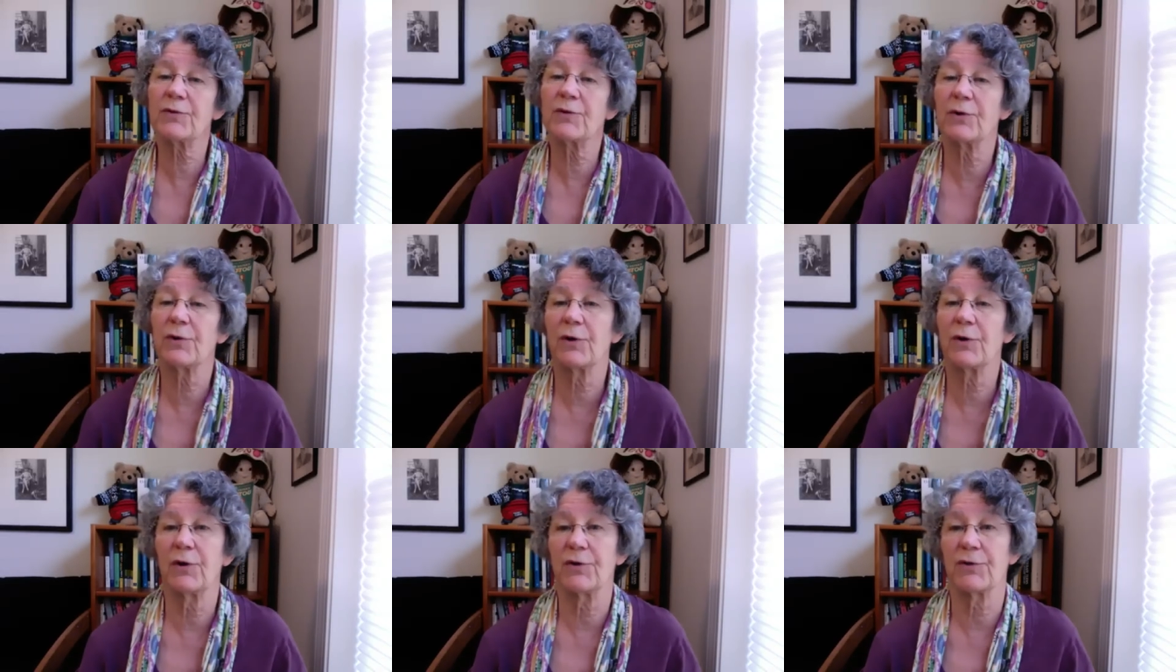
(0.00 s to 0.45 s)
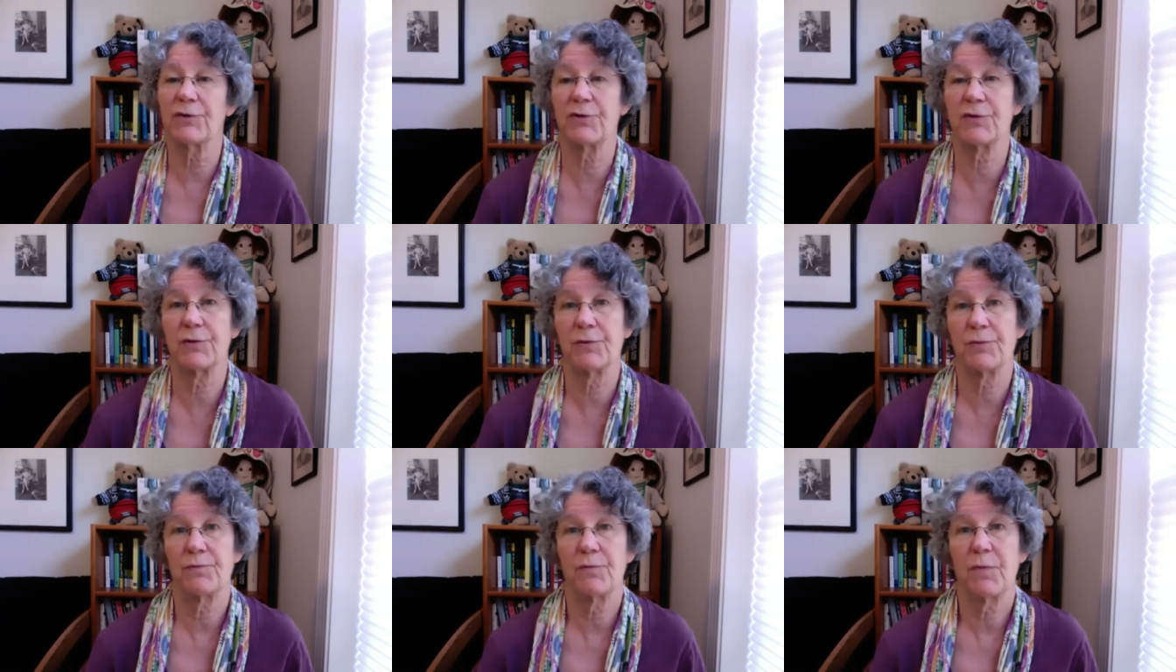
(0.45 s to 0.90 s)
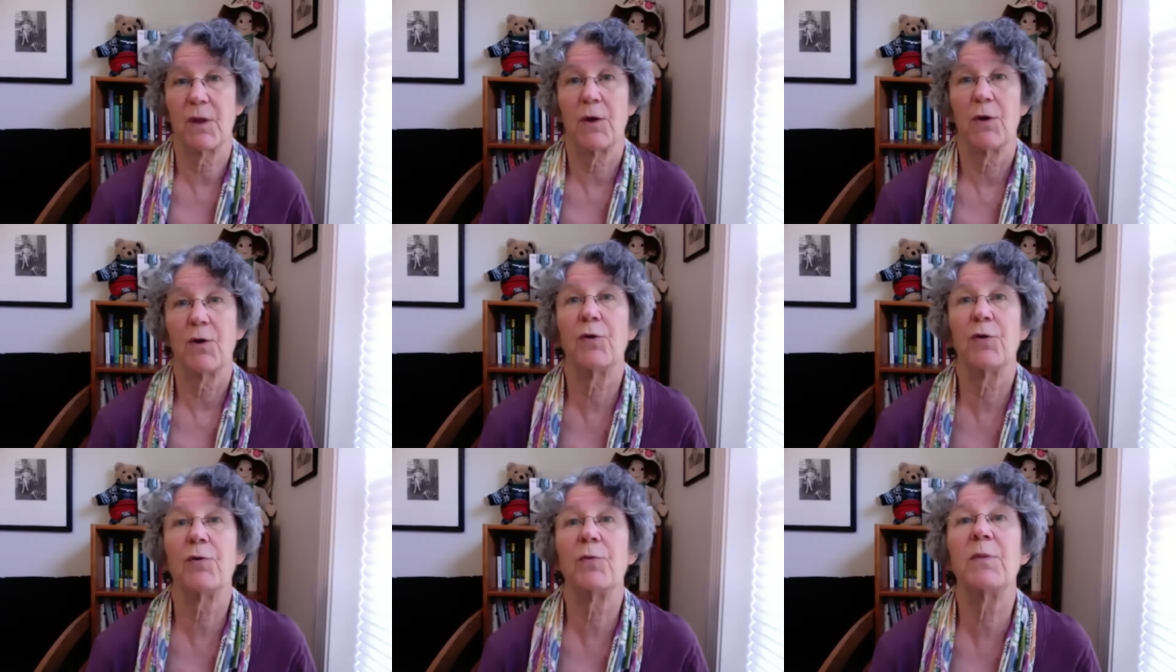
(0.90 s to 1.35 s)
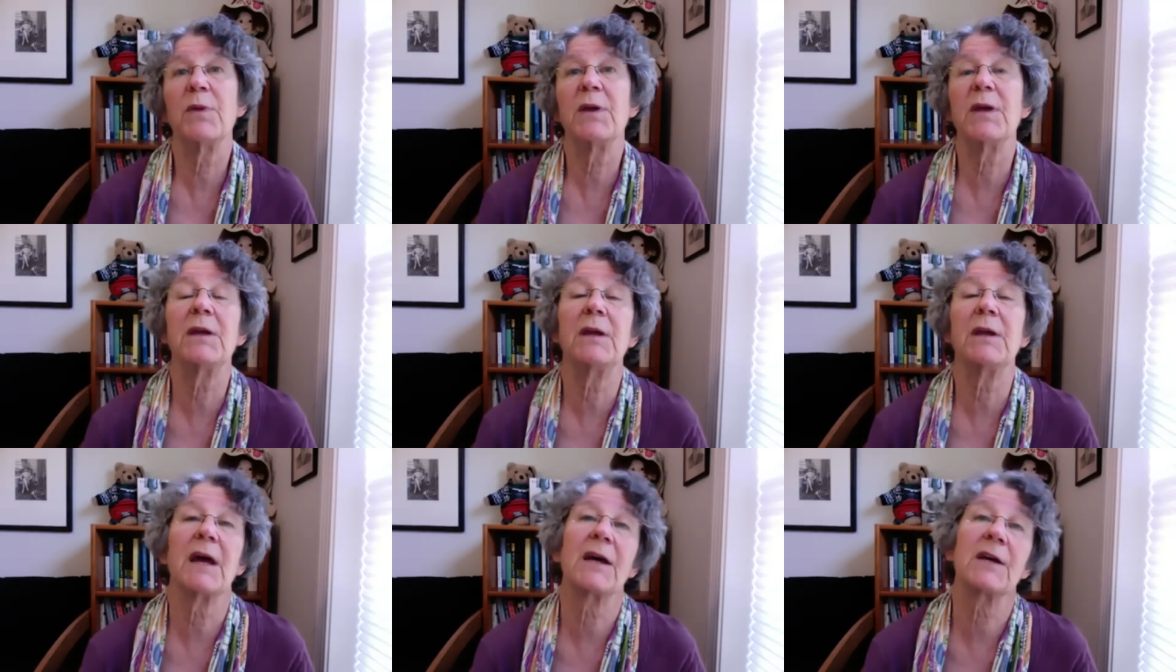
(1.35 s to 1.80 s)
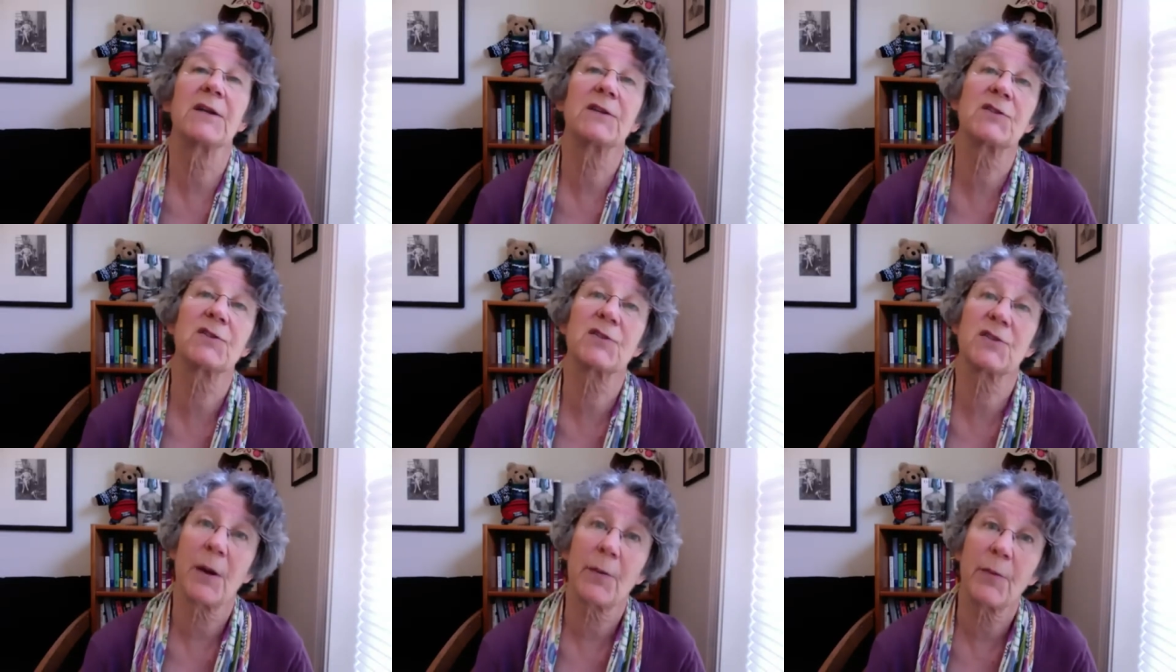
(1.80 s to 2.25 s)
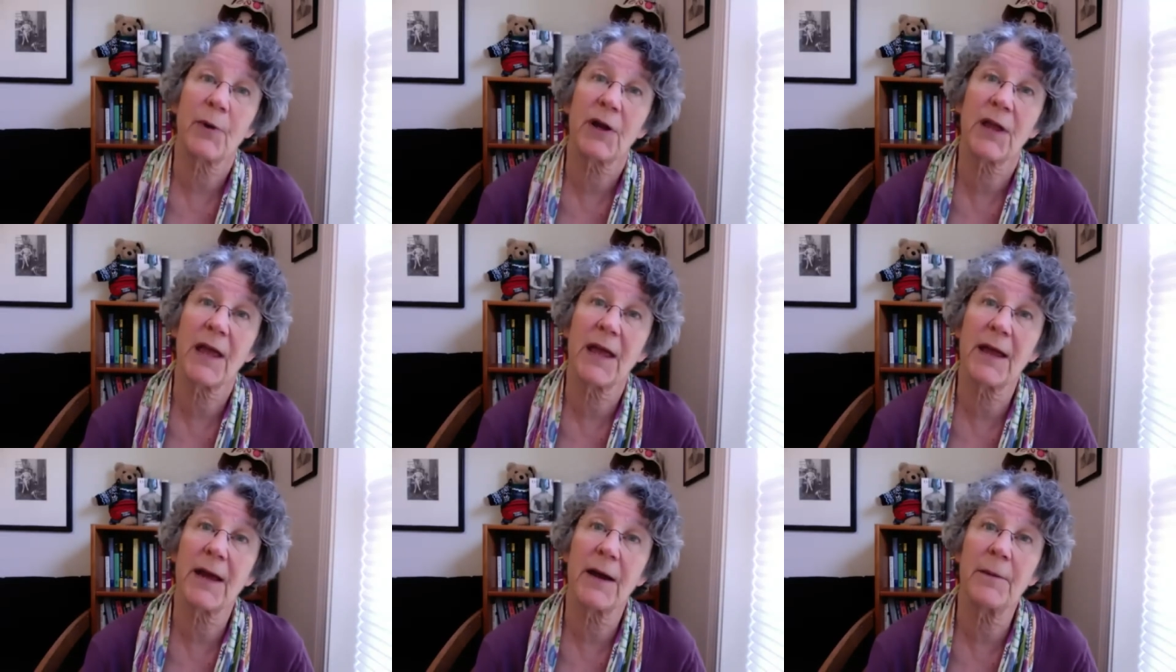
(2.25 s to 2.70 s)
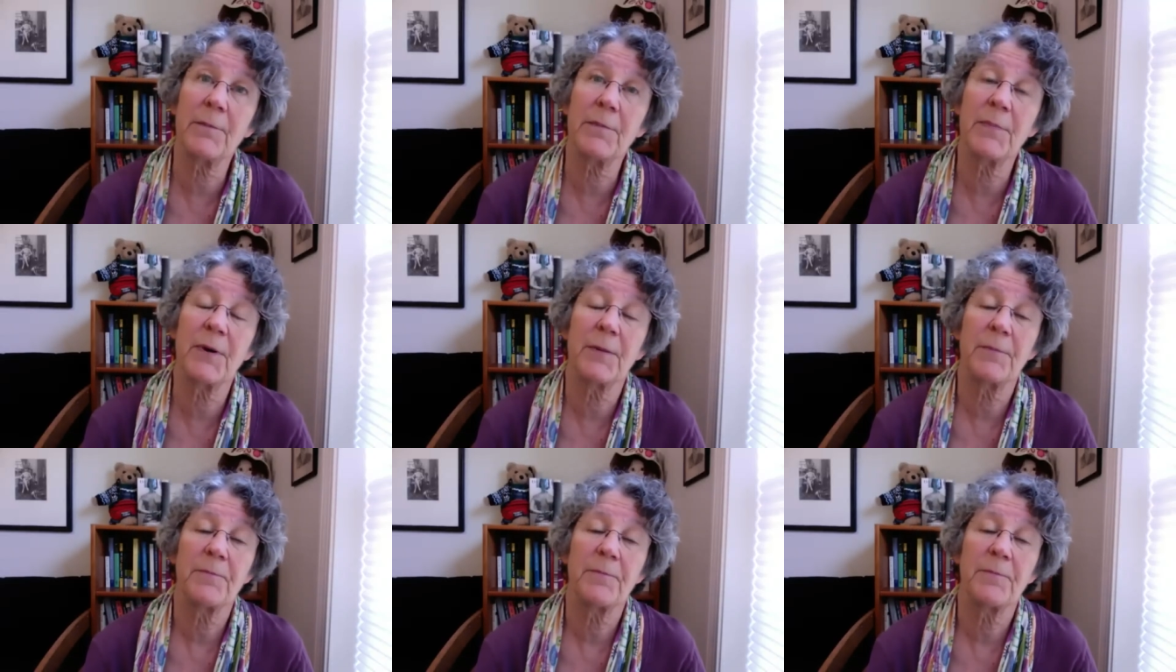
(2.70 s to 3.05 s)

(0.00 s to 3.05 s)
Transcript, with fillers: girls who meet at summer camp